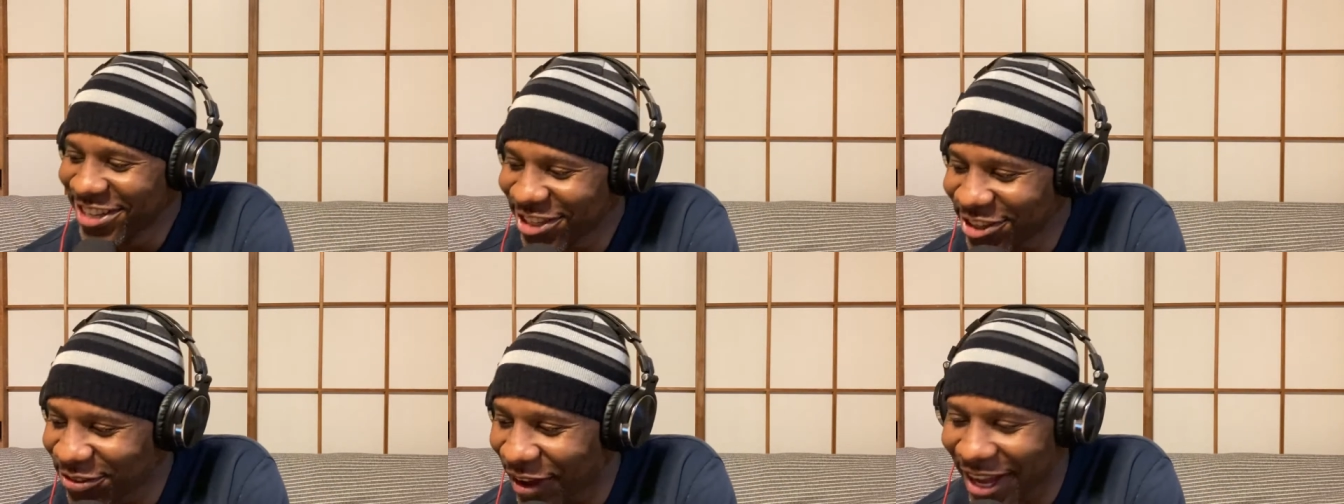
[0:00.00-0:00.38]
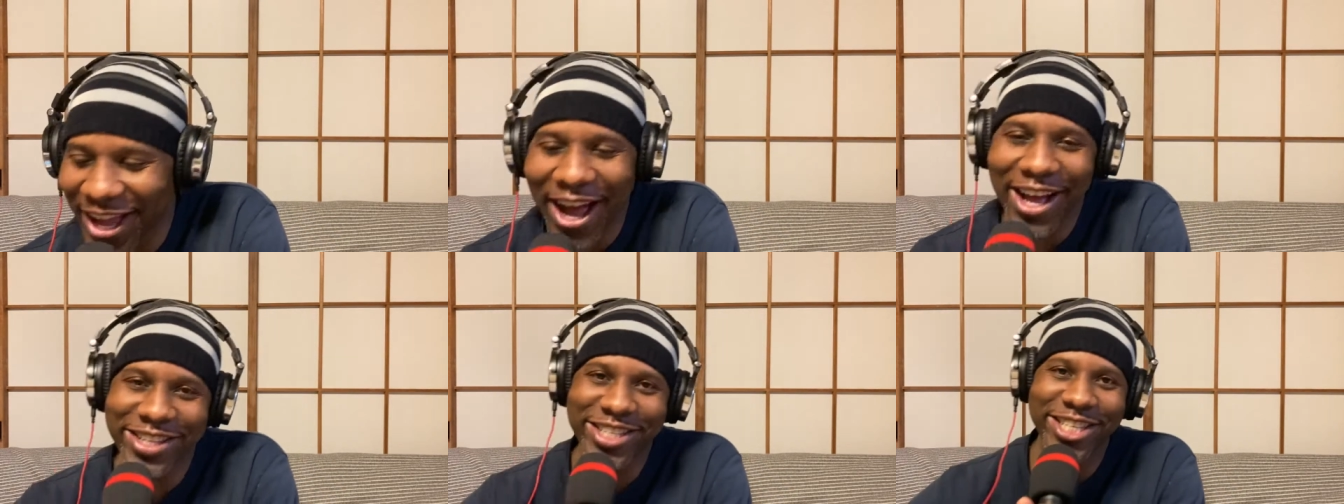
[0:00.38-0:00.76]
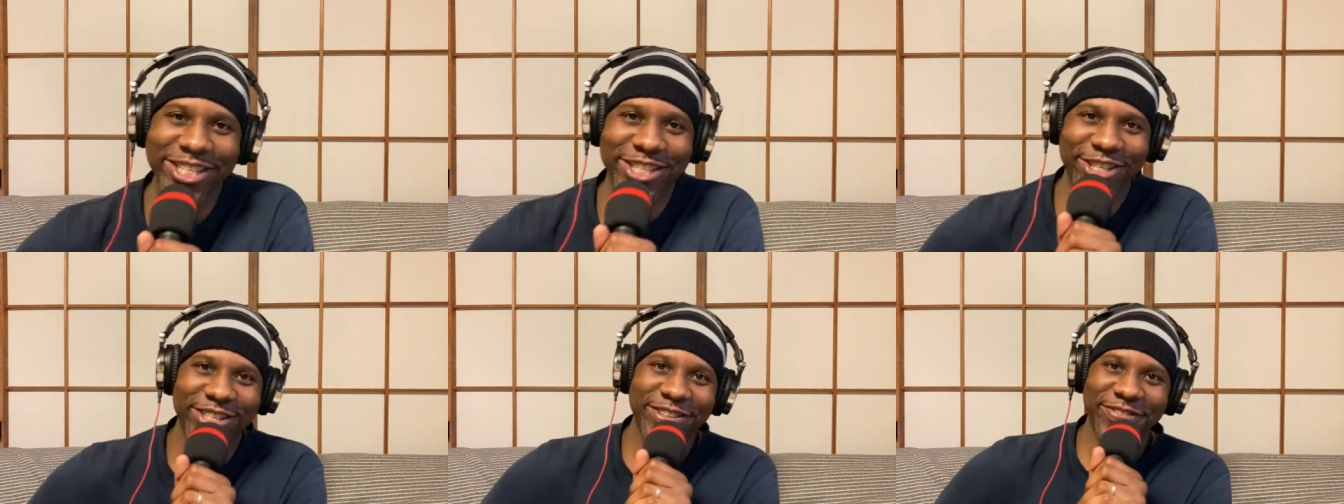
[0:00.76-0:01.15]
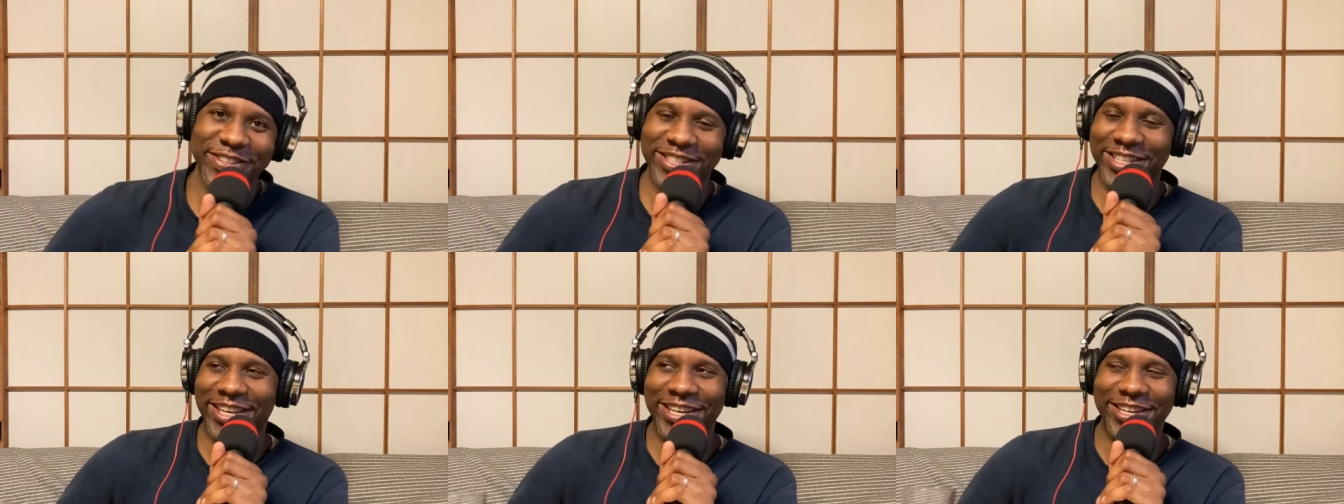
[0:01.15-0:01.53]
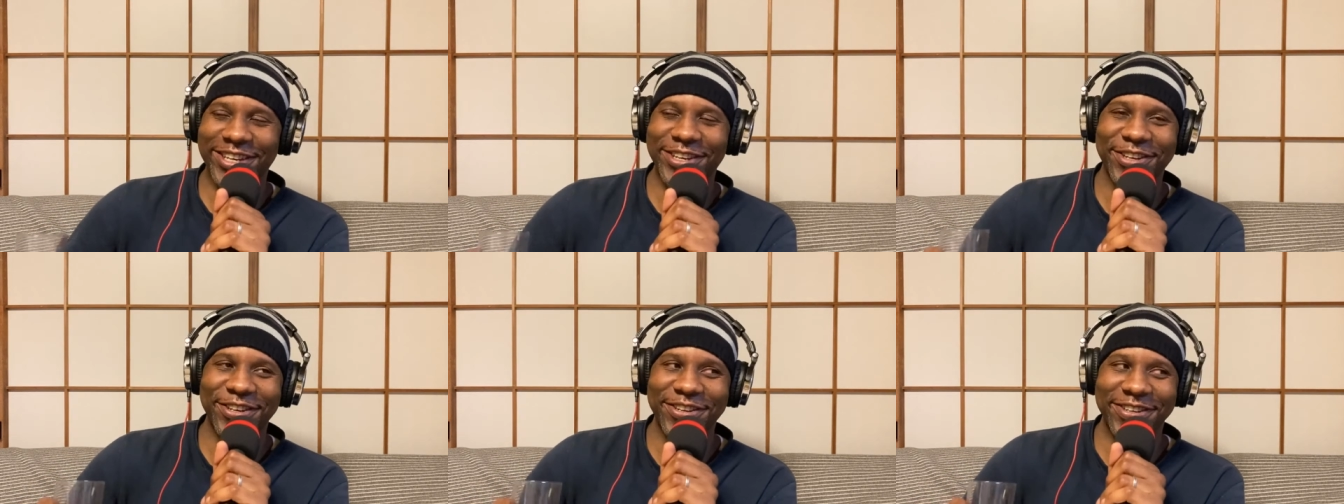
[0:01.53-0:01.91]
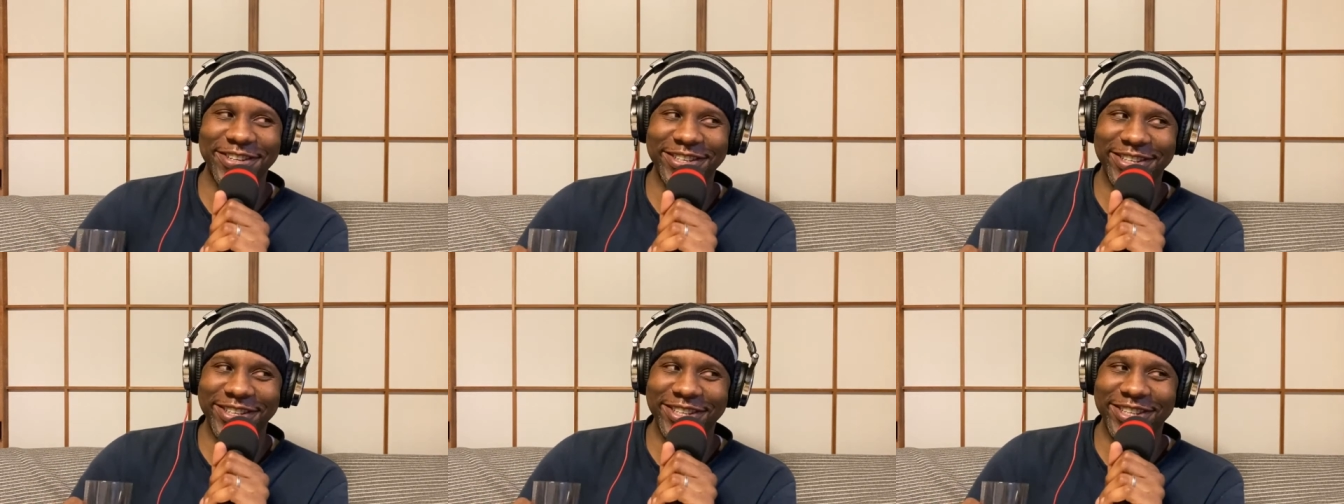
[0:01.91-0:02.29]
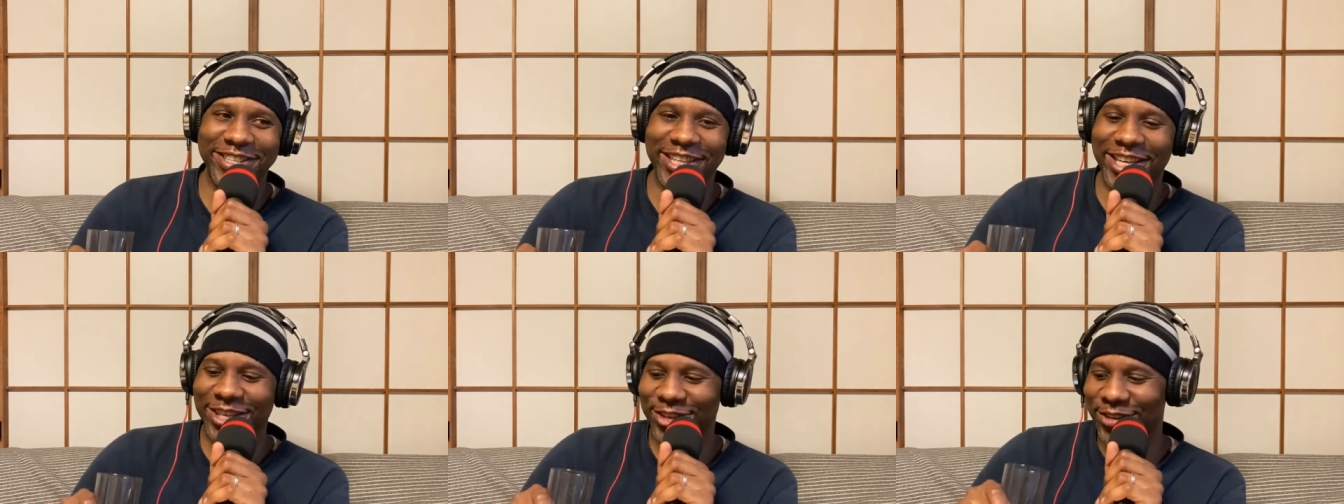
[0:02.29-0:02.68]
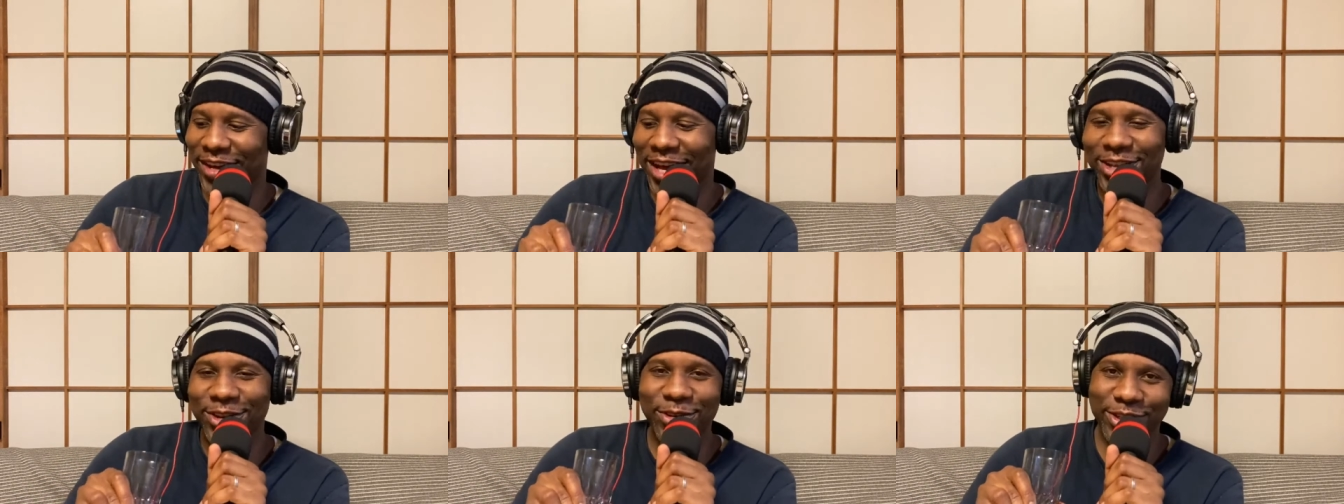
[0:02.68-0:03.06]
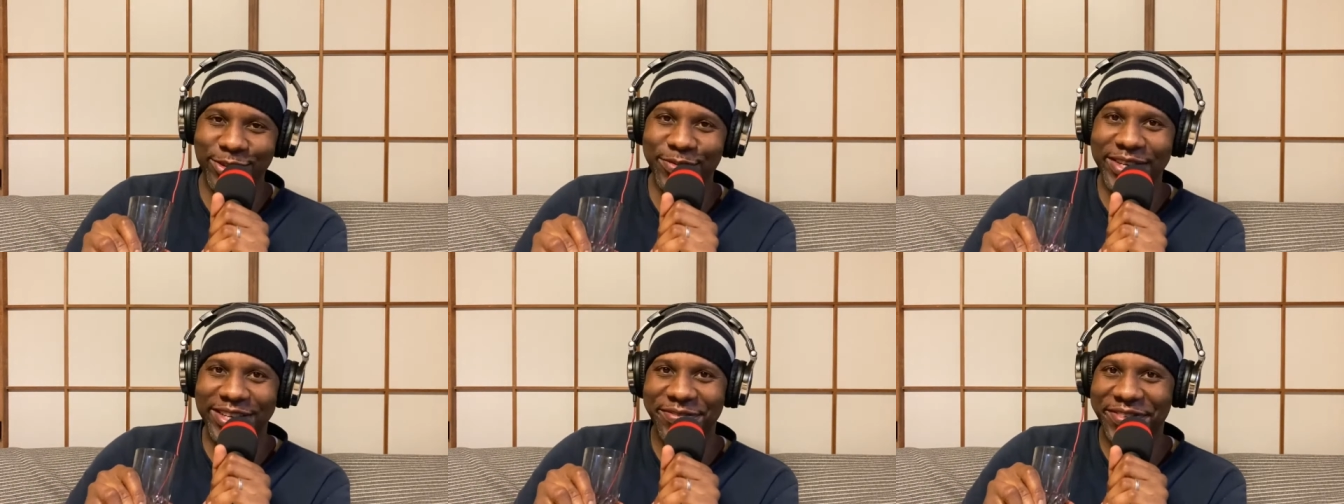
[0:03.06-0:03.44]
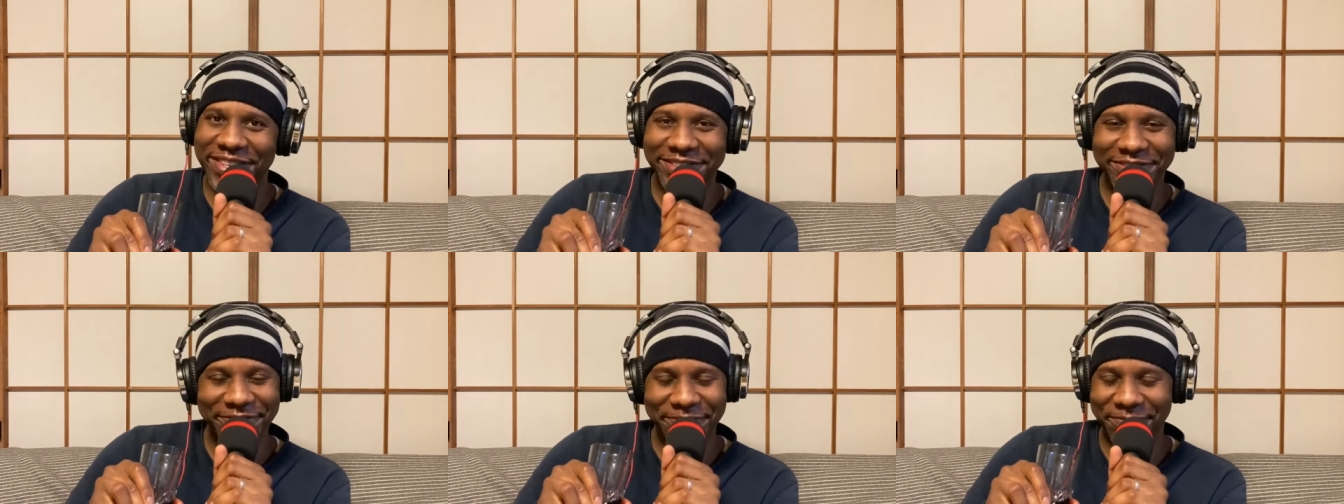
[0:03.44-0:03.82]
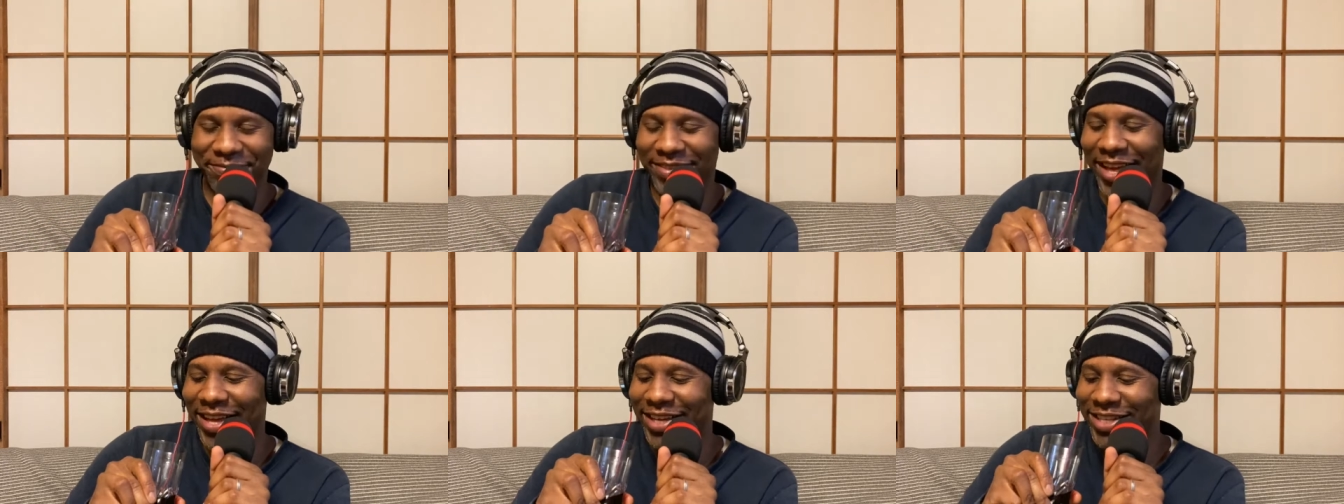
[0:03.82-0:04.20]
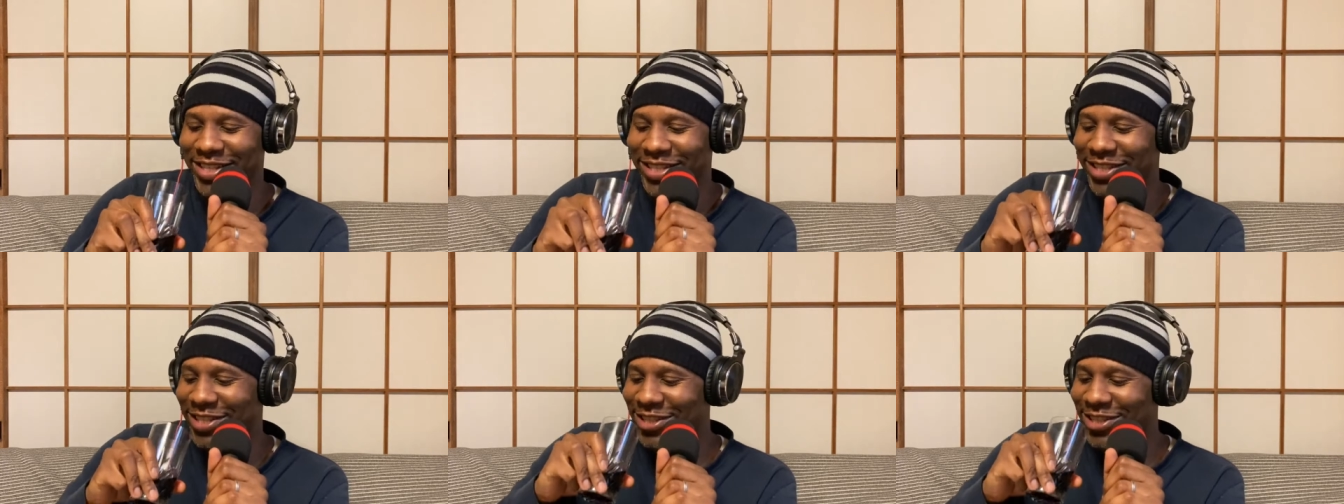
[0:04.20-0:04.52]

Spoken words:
my god teacher. And I'm just like, oh, thank you. I know what you mean, but thanks.